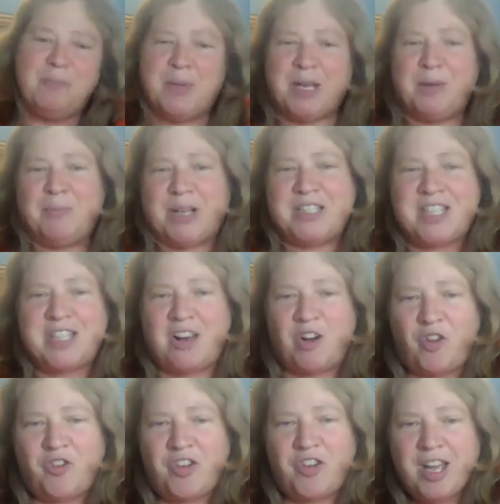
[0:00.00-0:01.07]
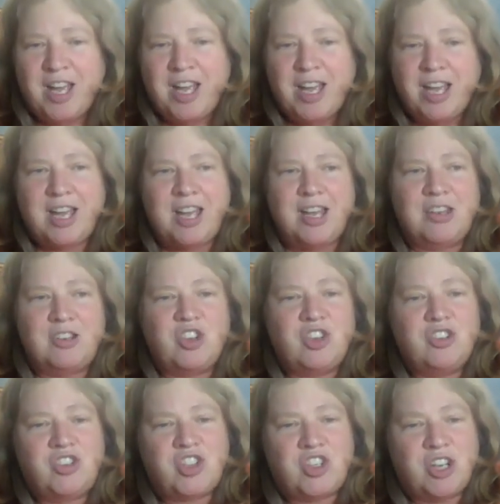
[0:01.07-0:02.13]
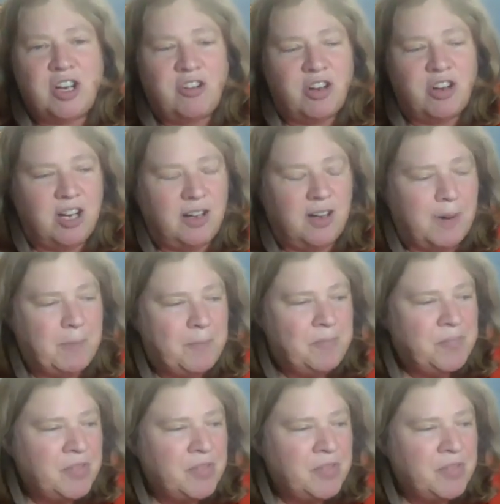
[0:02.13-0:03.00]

being myself and sharing